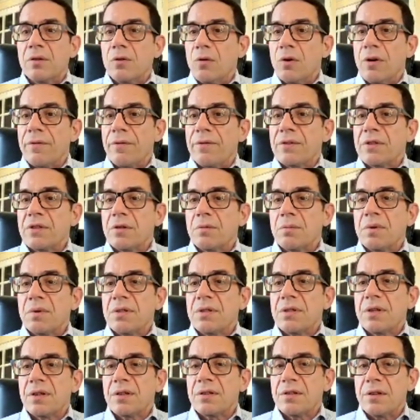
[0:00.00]
Office
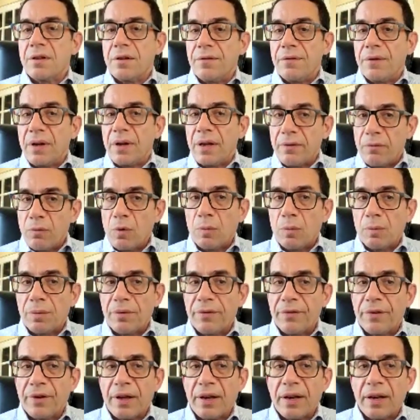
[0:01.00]
365 will
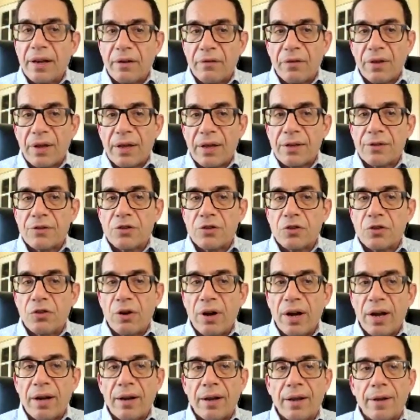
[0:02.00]
provide advanced
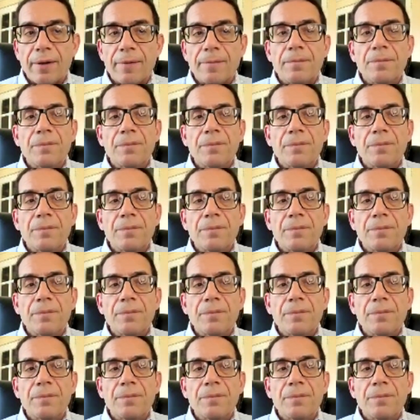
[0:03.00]
training.